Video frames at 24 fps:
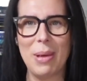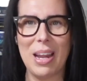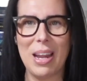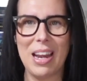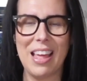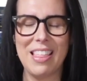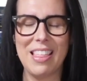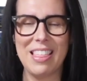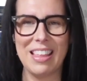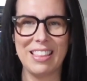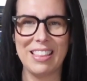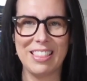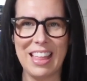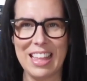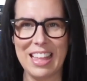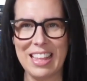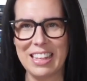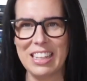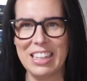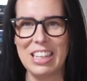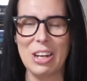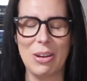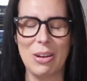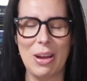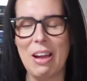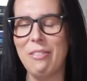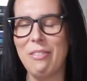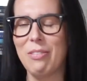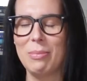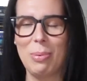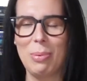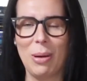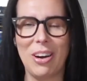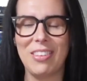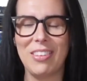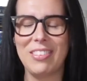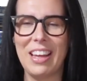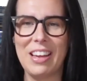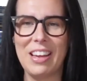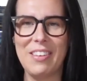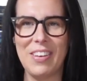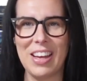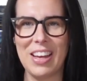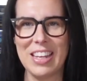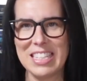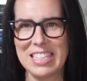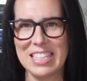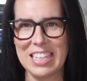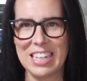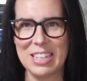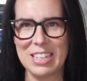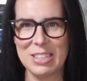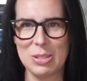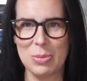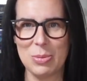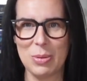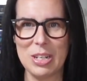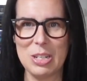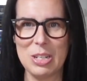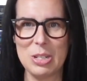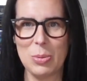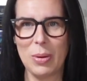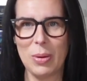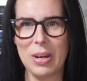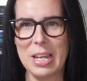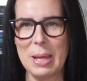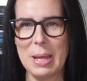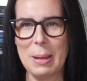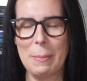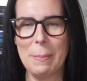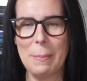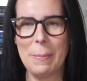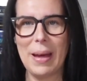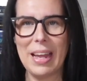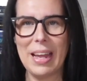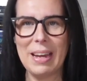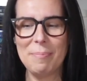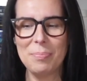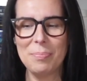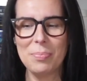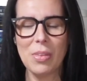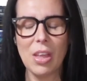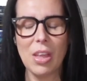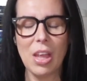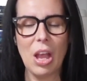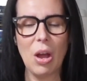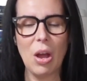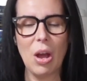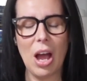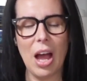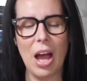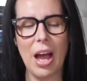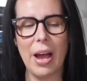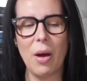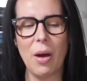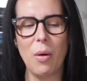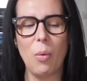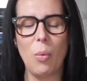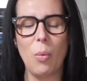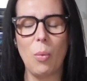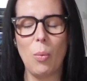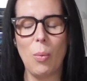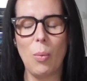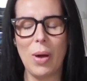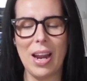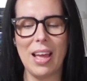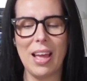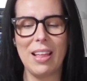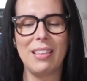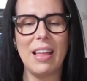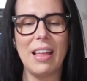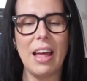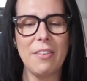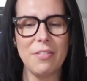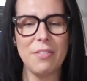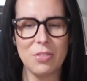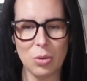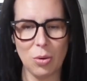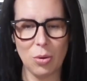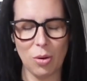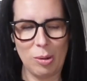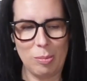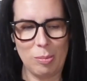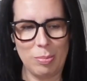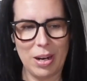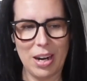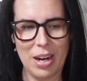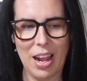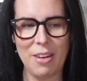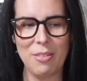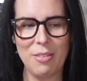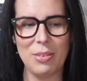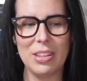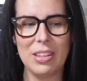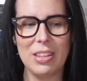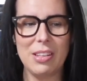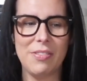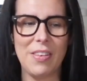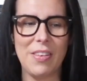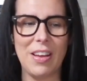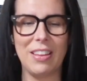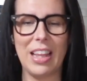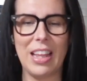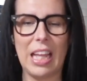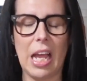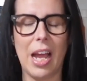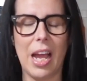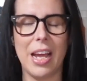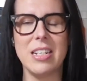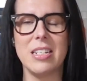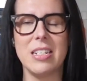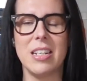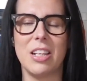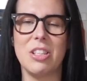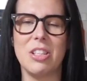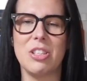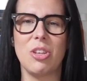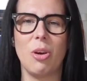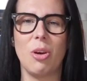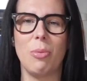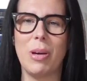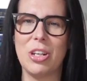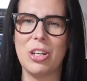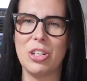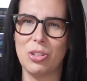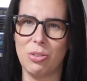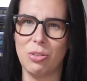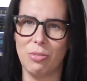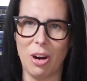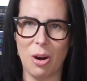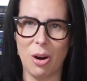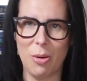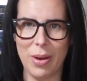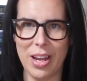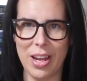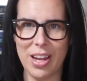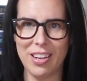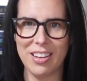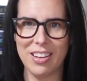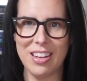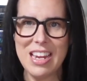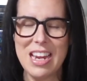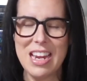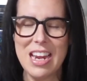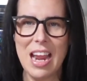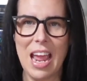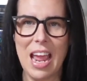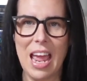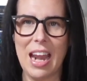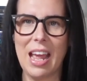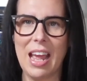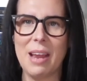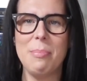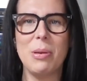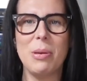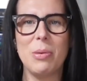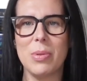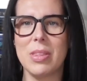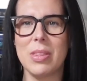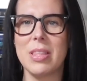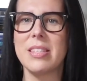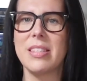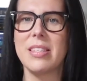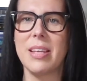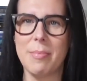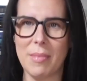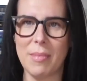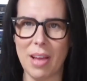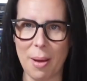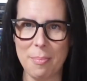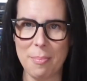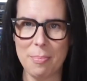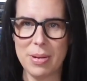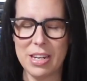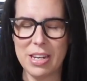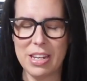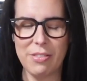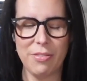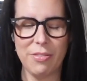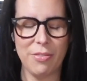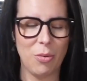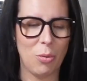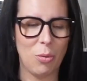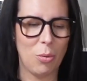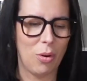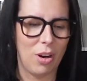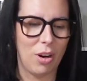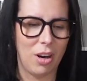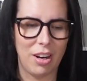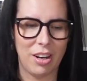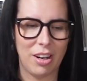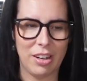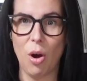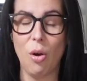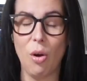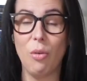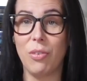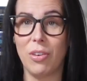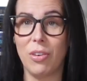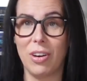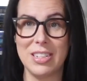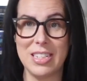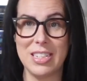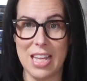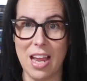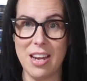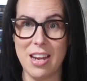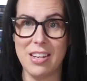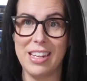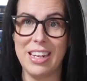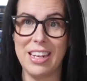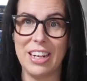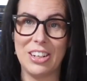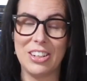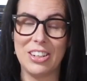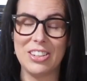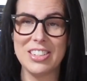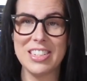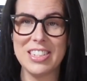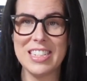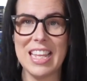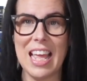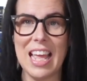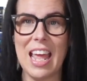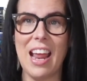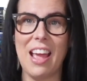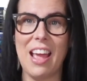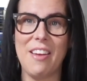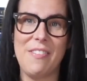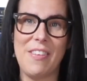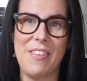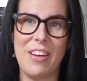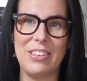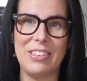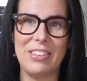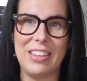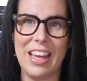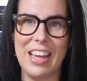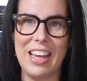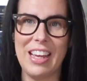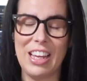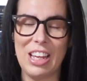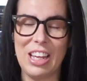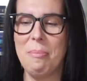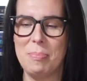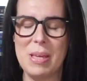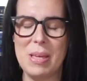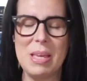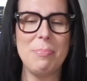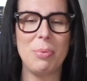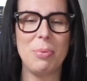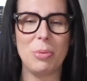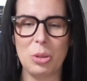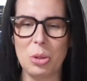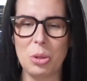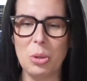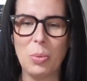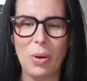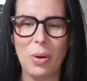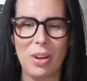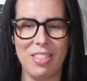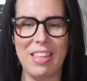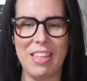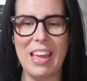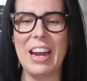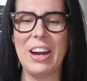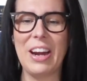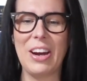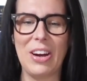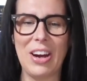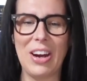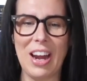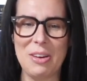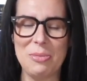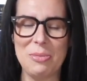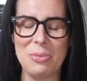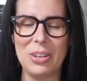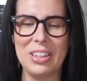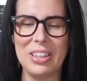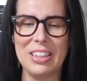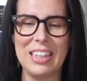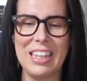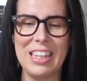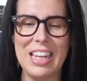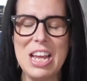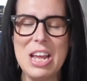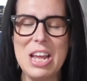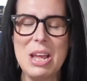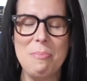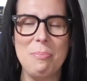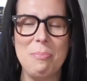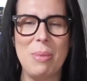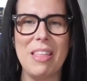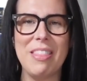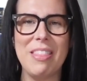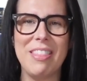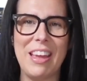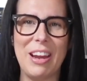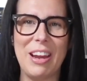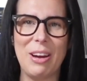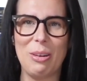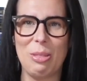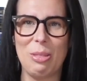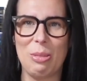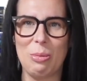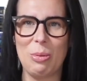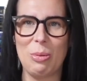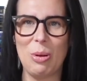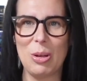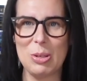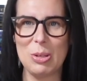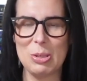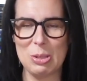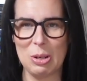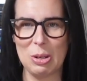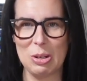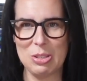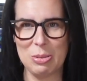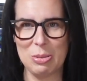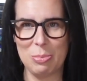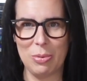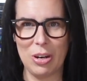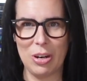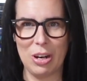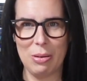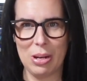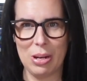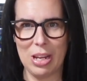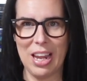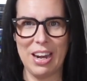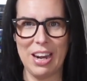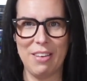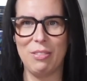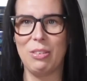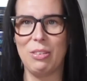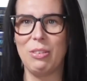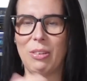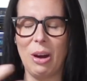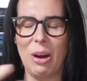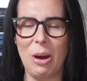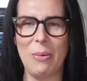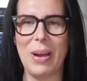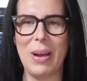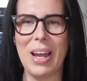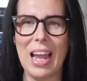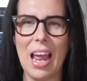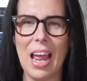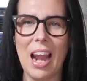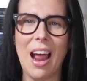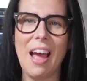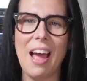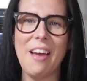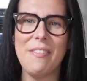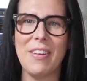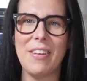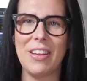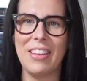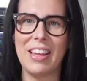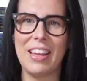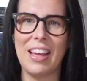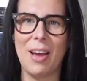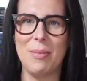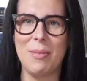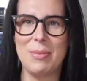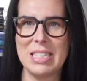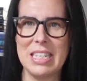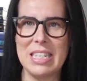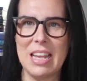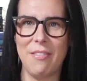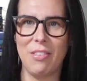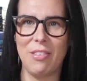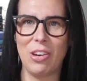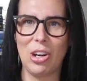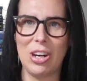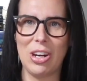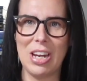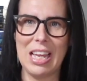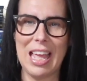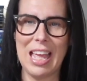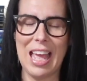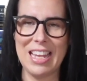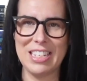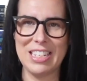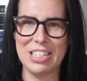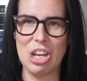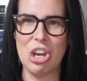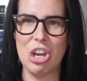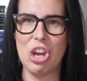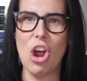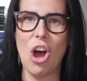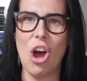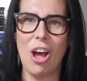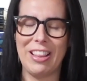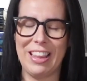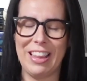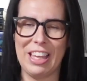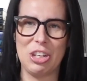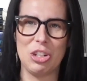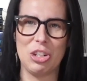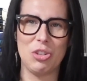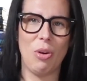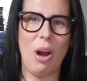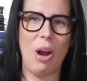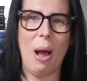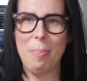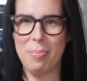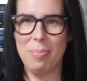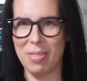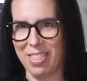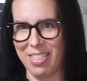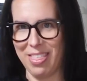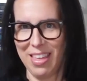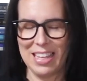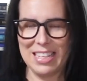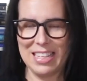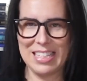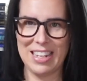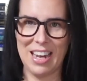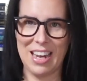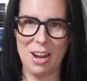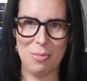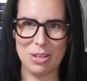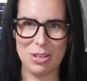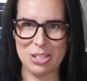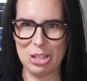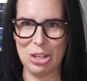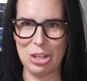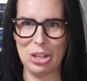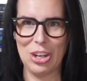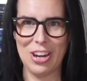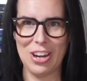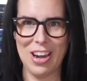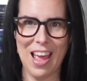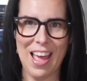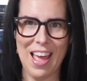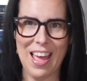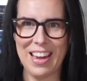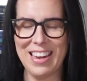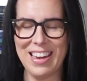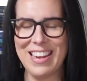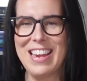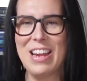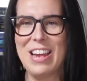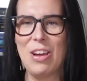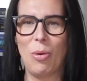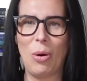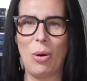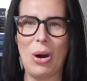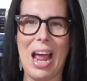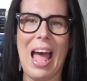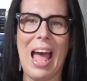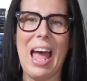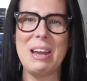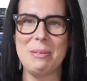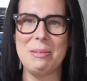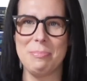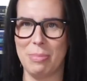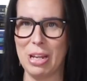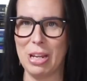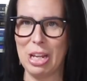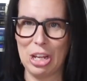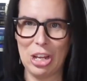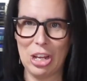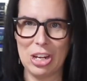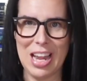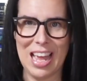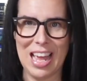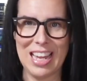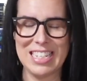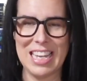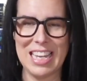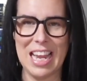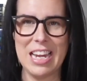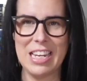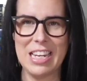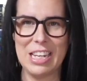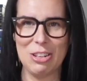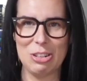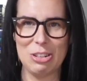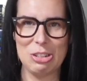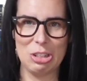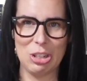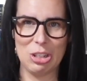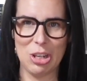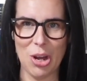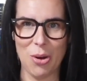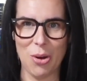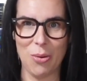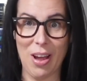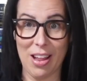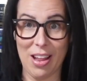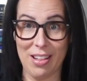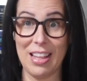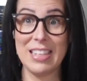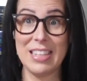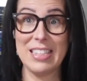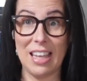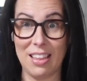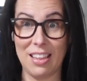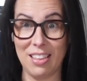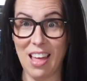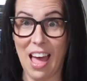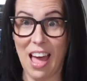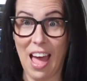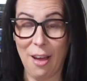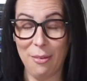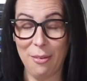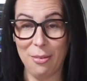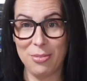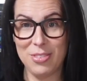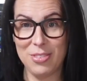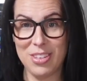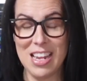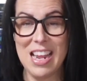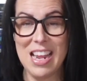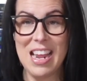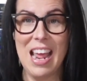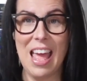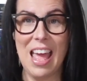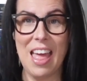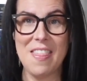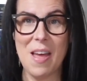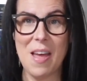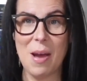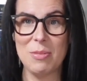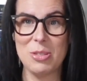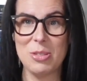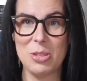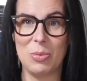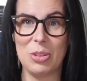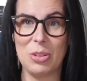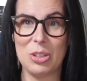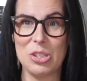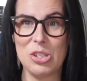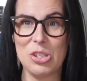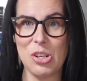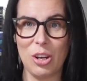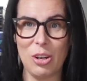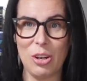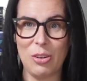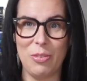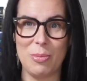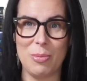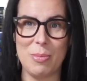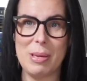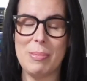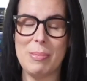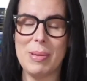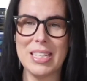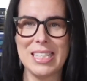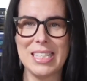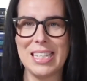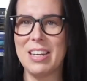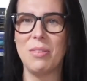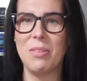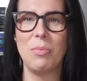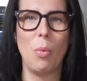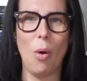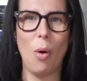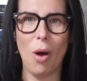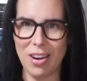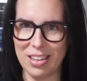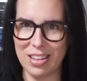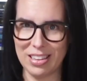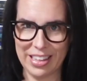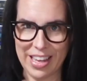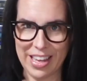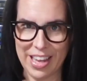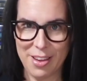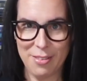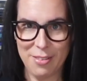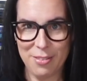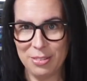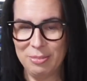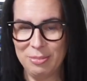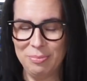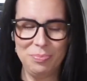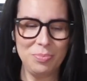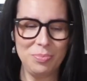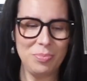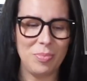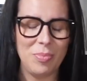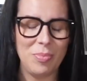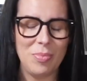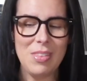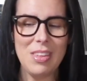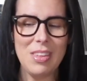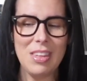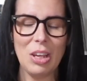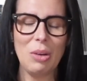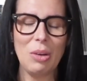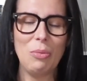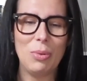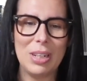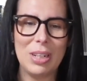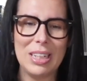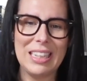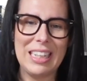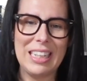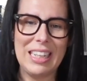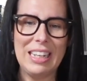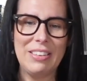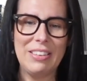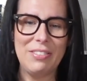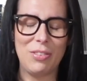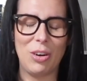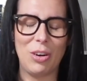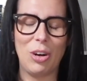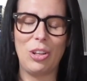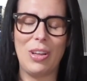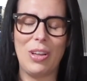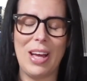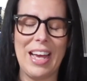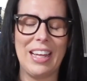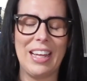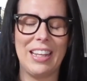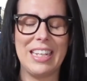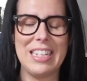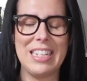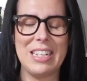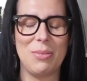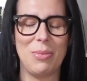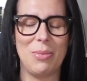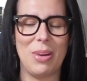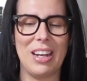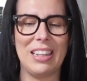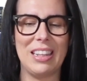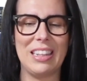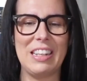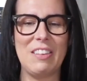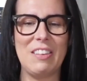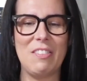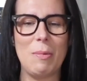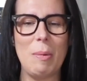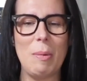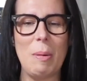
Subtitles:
And I think that, every part of life, hindsight is 2020. But when I left corporate, I really felt like I'd done so much growing and I'd been with the same company for over 10 years. And I felt like people who were there had really been there through all sorts of kind of growing. And I felt like I was never going to get to not like drop the things that I wasn't good at or hadn't been good at 10 years ago unless I left. And that was a real struggle for me because I didn't want to leave. really, for a while. I didn't want to leave.